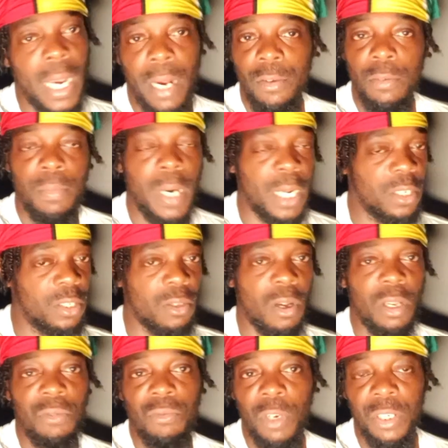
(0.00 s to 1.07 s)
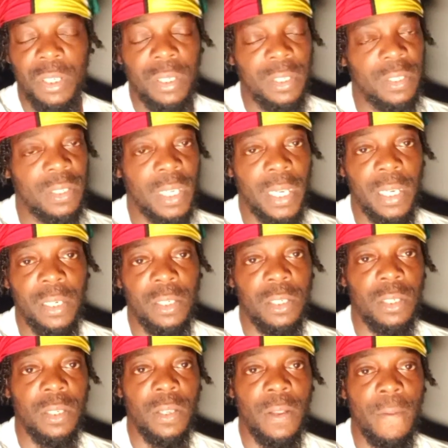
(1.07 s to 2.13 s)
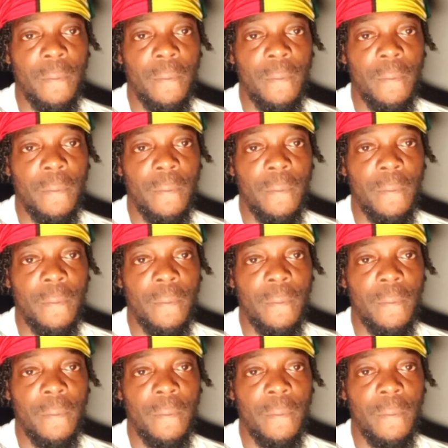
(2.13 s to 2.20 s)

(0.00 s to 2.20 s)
Everybody started rushing the stage.